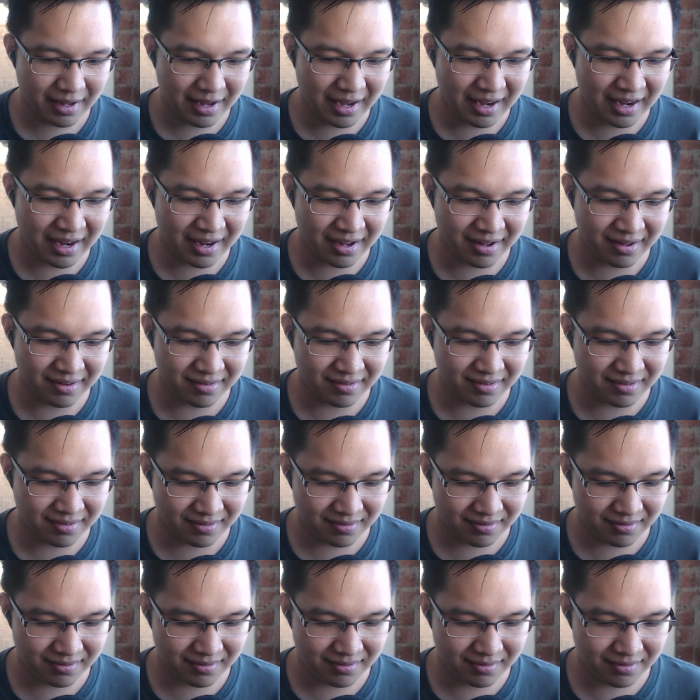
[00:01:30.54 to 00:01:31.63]
And
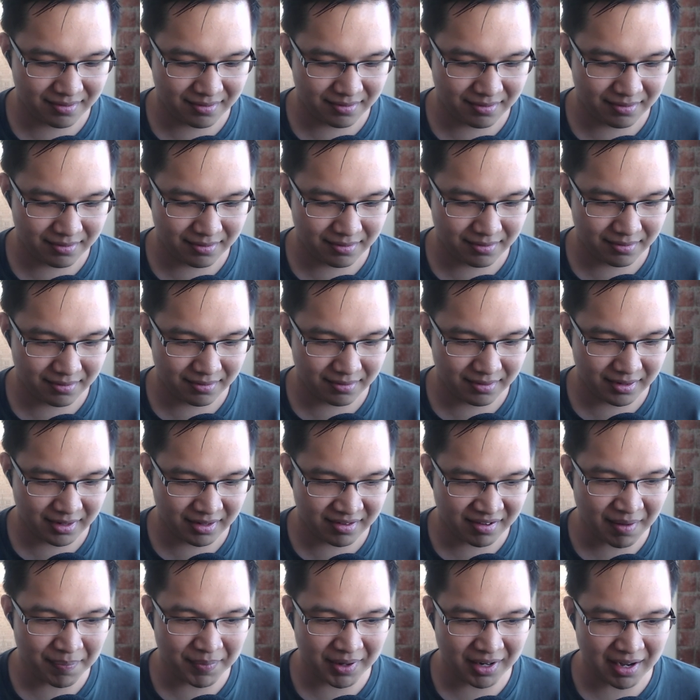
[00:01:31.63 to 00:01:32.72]
it's
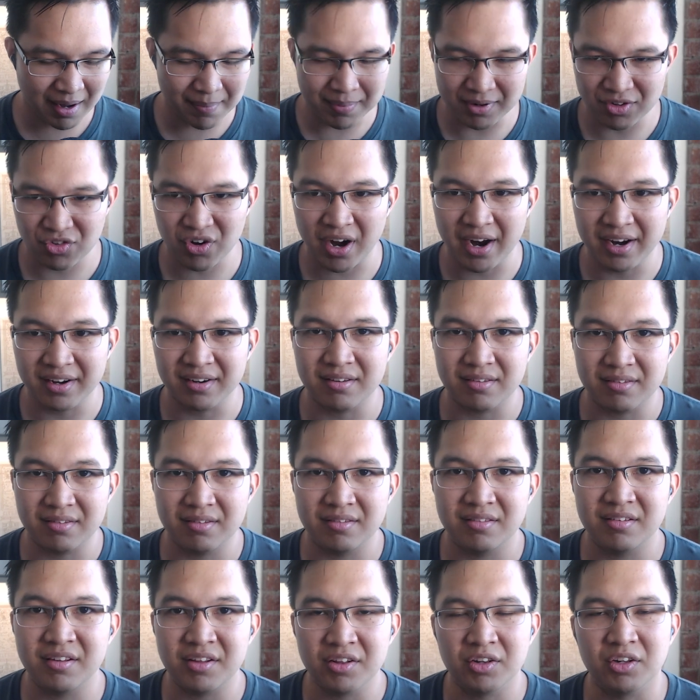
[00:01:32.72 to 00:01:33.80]
something that I've been trying to
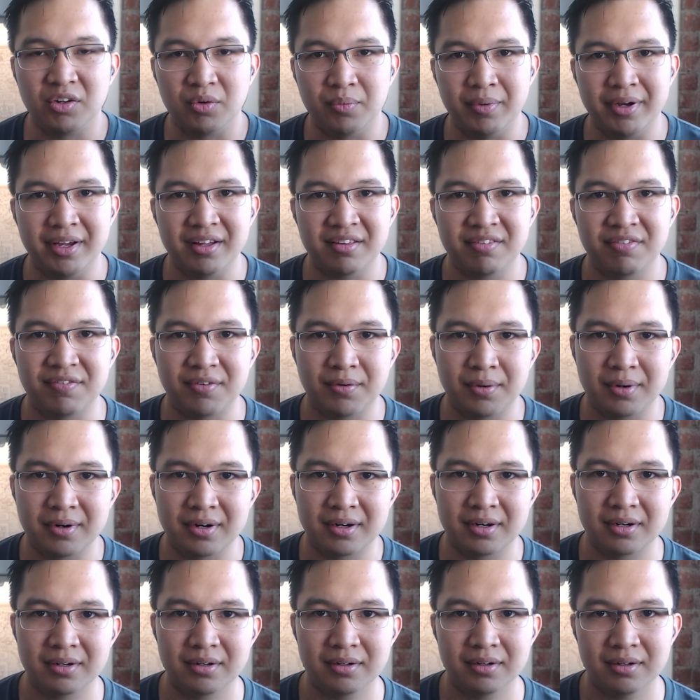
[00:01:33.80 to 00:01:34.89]
deal with
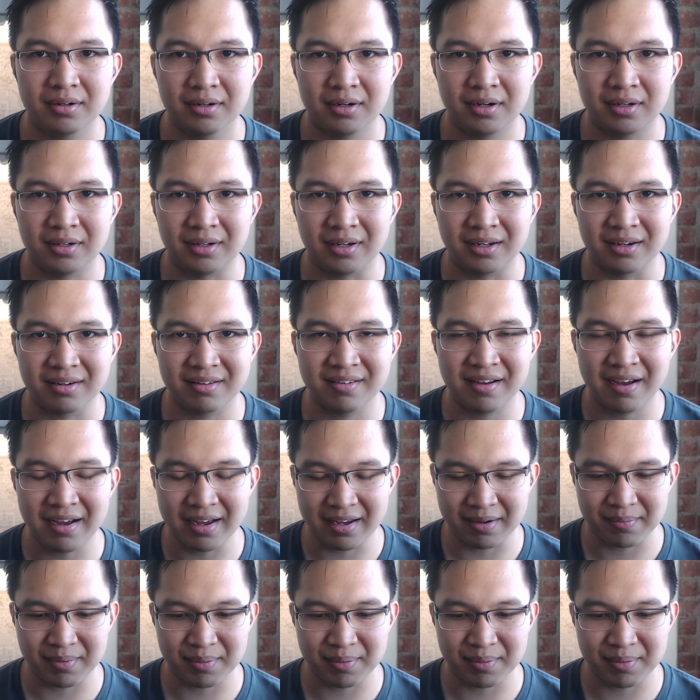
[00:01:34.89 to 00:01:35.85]
for a long time.